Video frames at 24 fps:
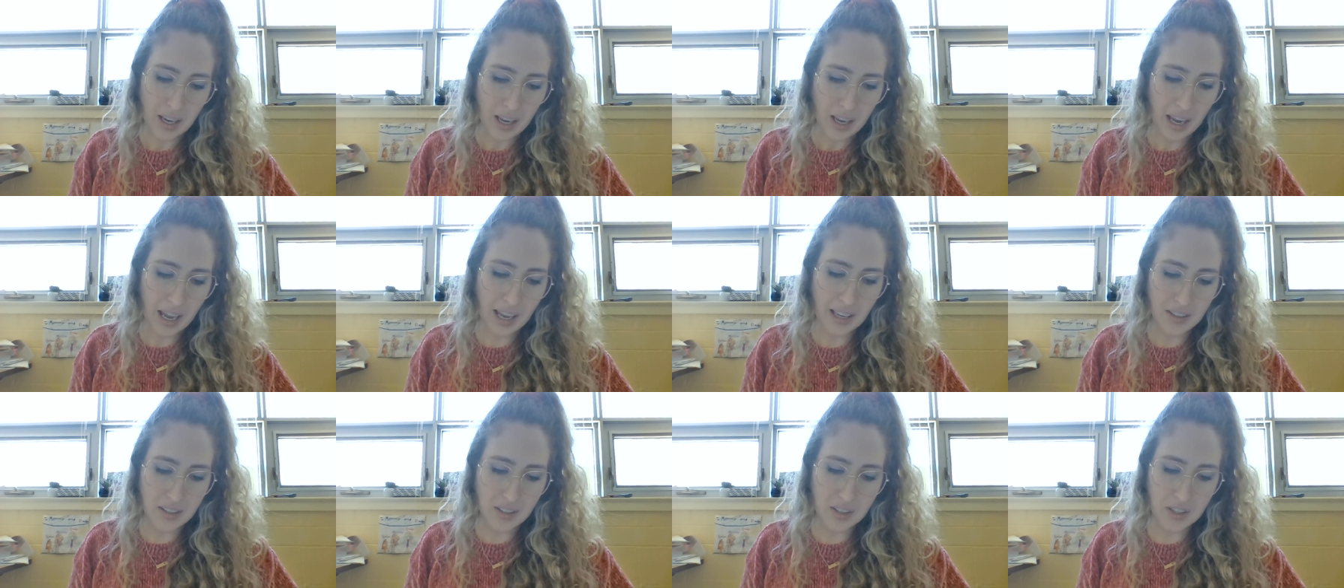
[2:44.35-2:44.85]

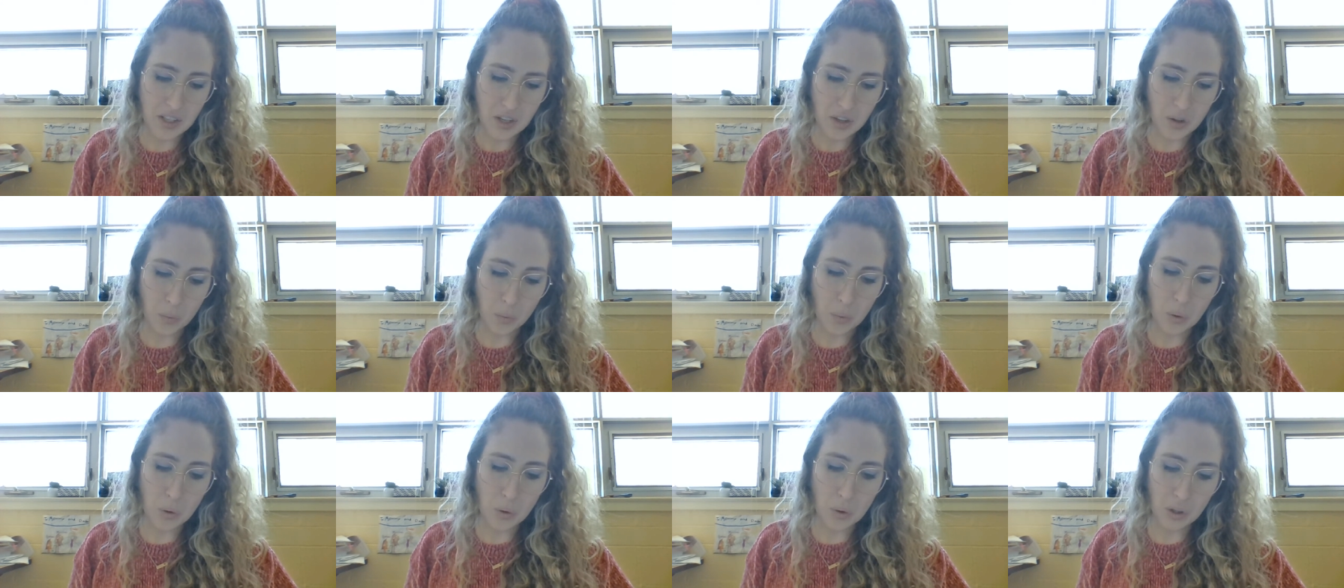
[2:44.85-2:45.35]
Hence, the
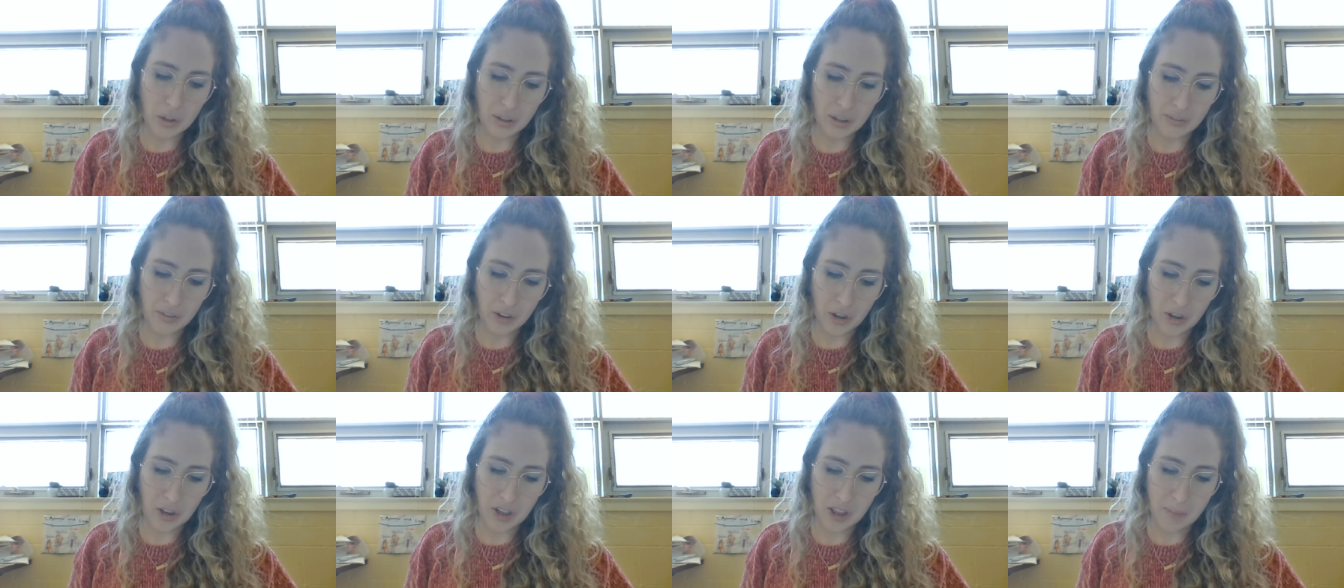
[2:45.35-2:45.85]
ruler
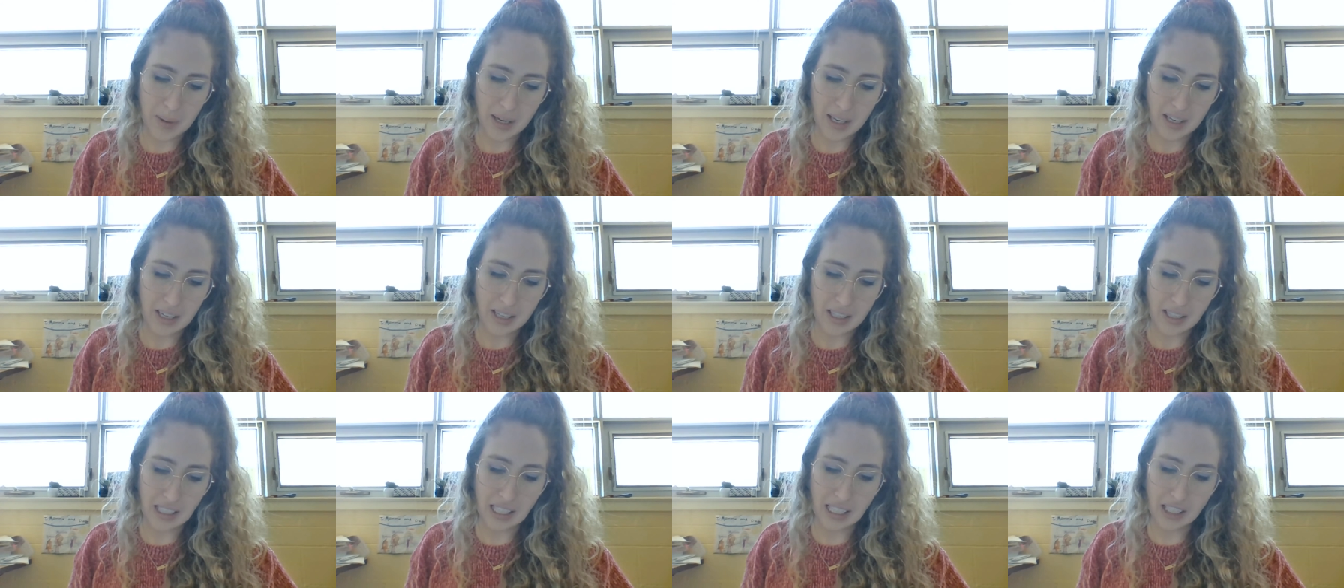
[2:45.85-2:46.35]
of
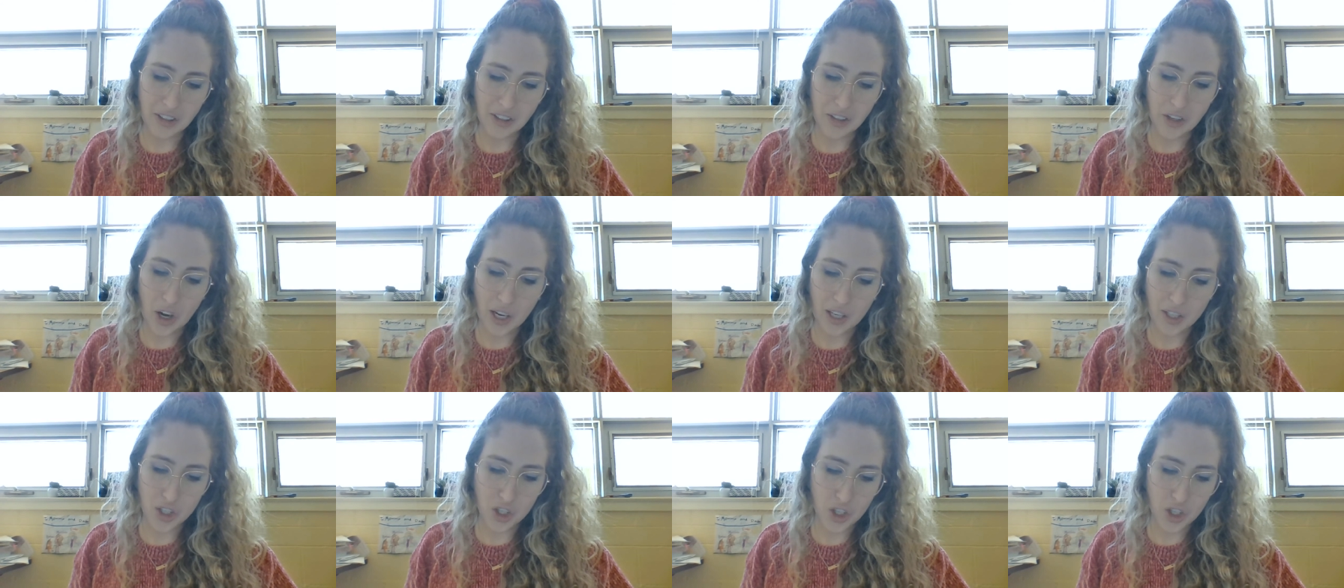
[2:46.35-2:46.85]
earthmen need
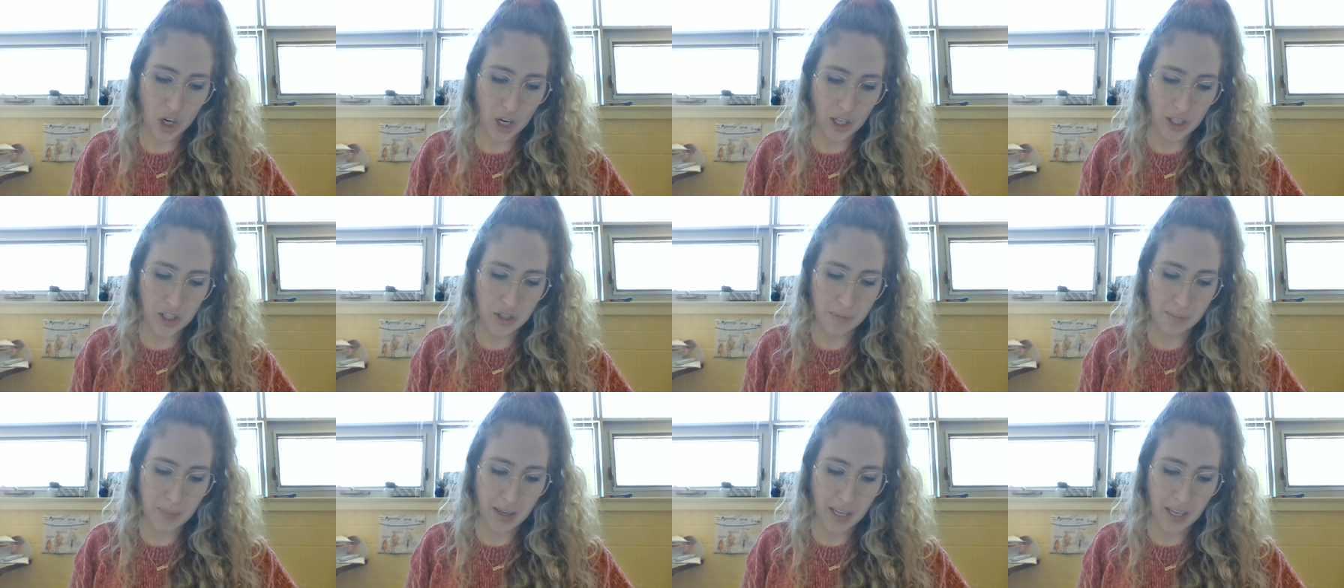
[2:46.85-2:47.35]
not
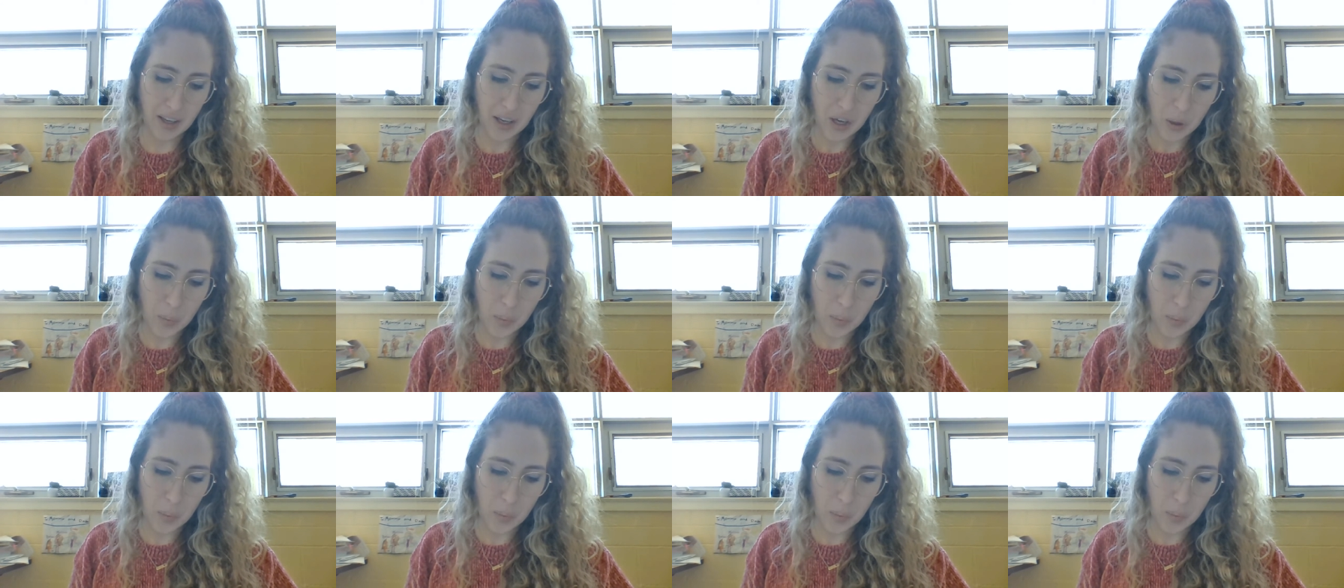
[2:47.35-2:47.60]
charge me